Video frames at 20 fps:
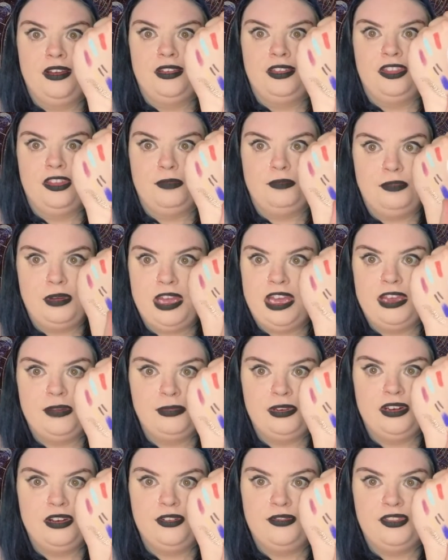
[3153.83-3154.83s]
The
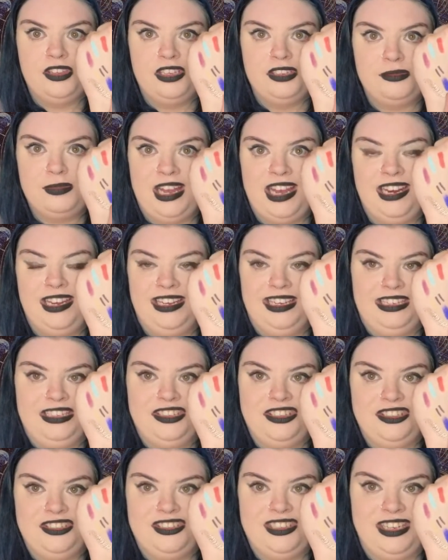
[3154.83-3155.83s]
pigment of this palette is
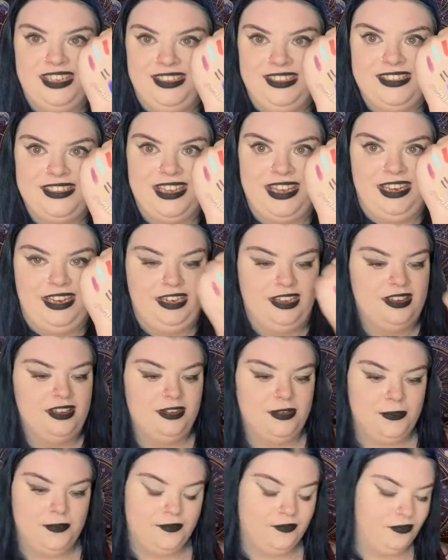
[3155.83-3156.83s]
just insane.
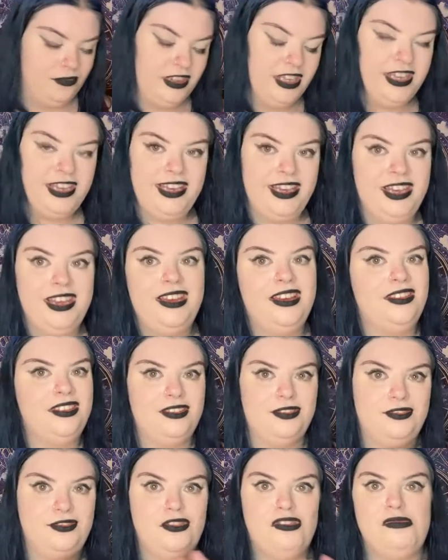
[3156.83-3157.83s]
Nikki,
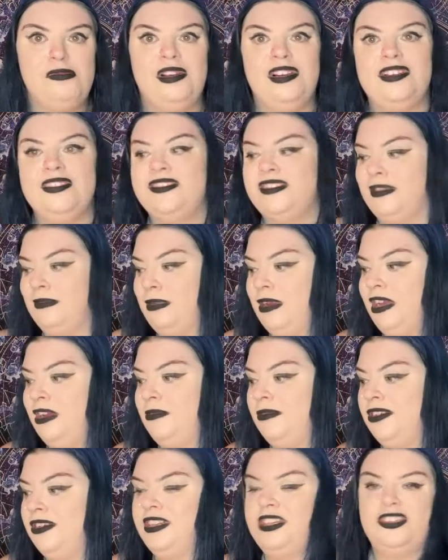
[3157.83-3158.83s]
the formulas, the
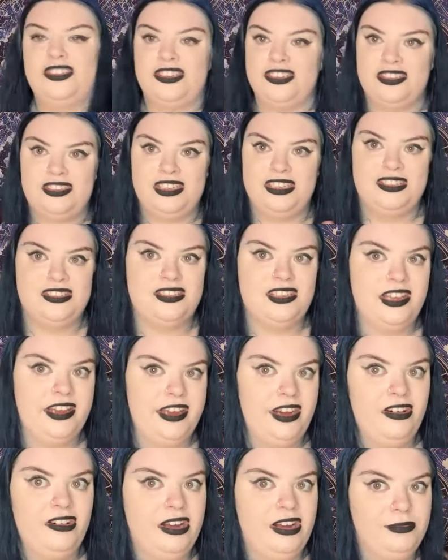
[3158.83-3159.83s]
pigment is just
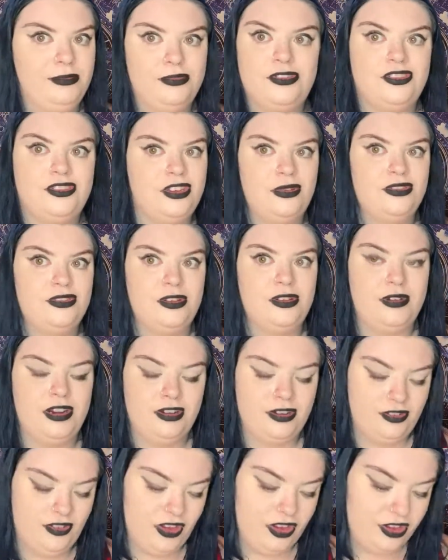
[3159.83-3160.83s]
insane. I'm so, so
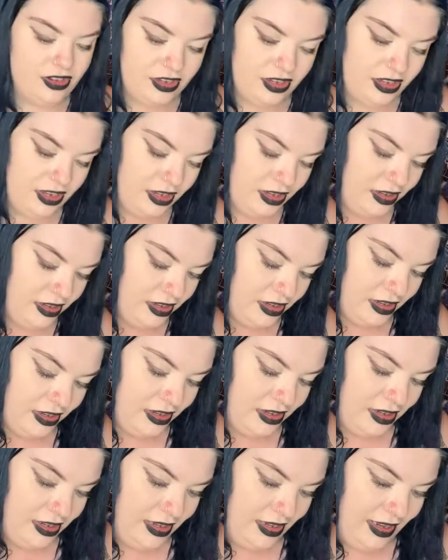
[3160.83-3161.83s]
proud of you.
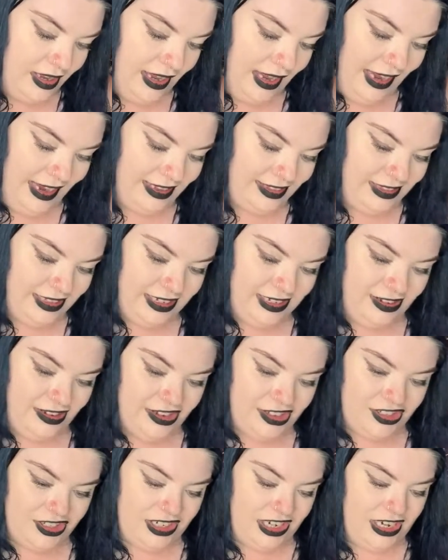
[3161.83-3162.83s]
And the
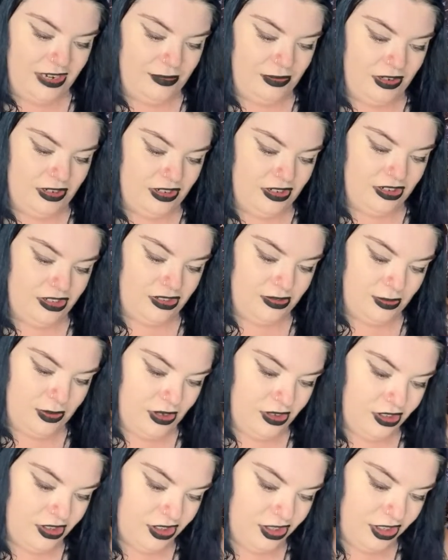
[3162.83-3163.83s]
last shade we're going to
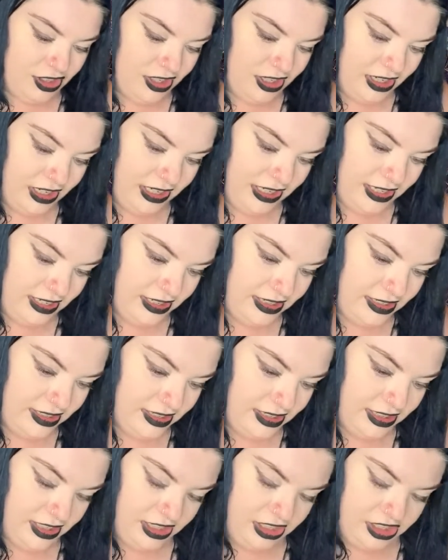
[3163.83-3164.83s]
swatch is
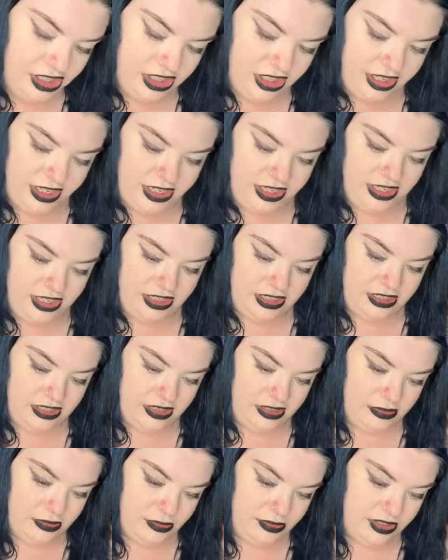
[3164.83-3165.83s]
the shade,
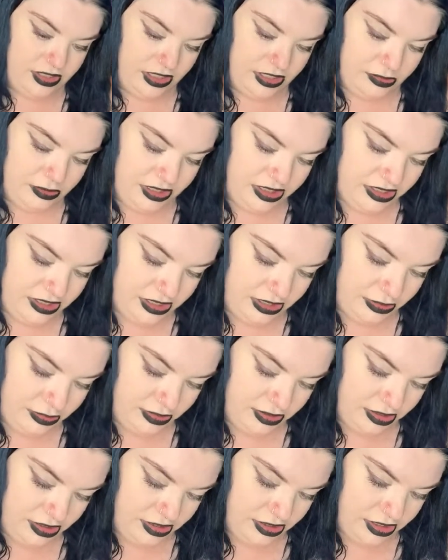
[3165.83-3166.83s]
what was the other one I said I was
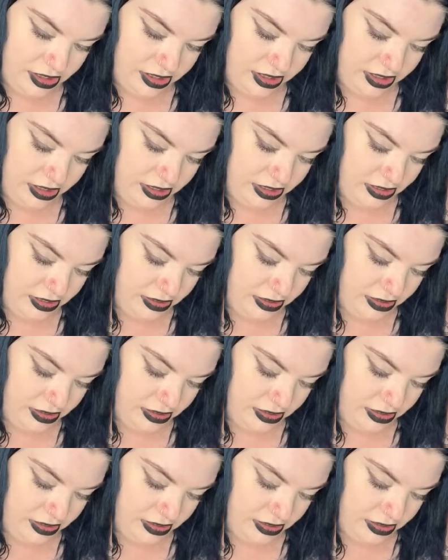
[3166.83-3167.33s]
going to shade?